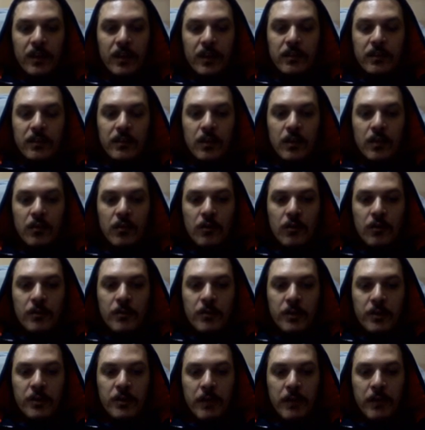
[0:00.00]
Now the
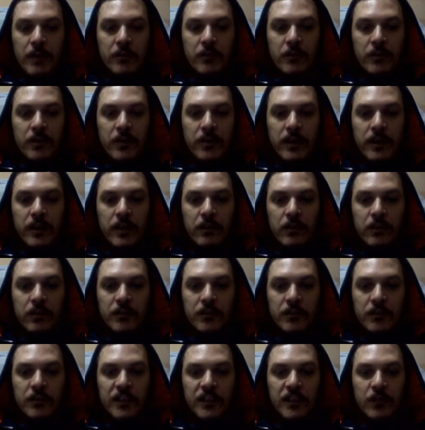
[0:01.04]
bishop captured the knight on
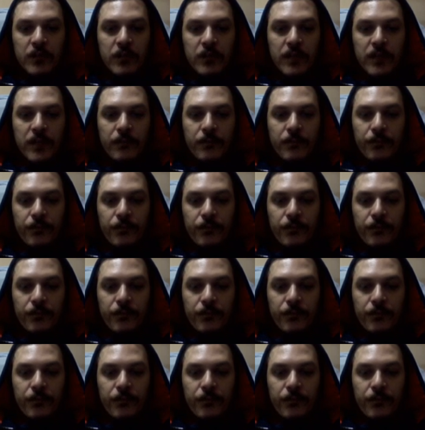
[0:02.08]
c3.